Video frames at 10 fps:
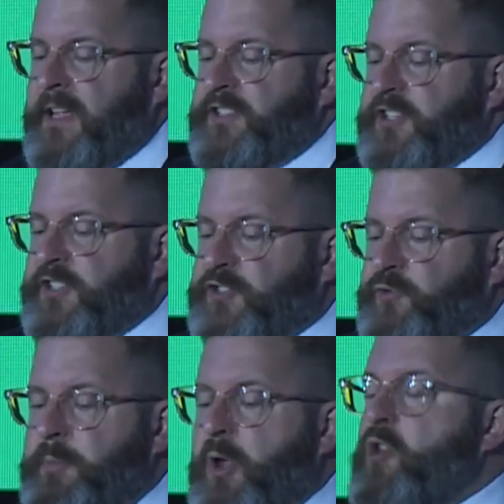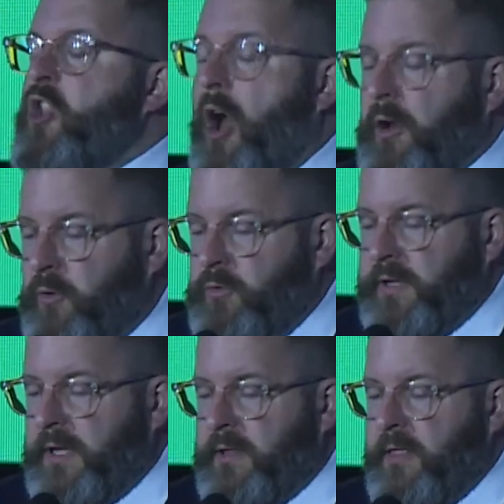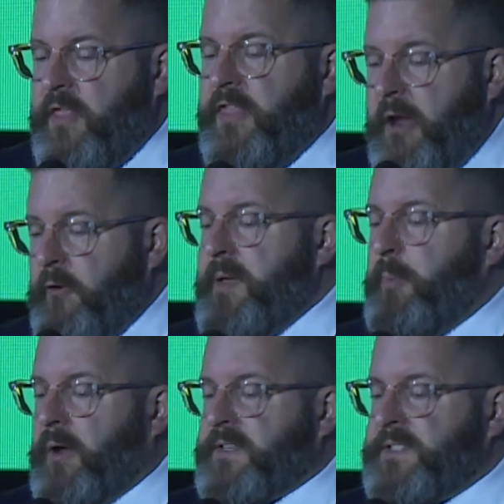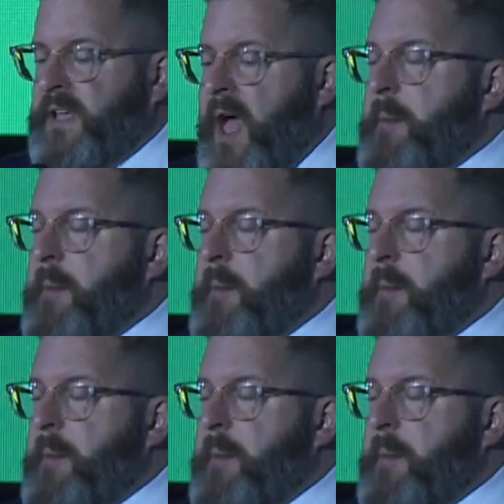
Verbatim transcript: to distribute not only their ebooks,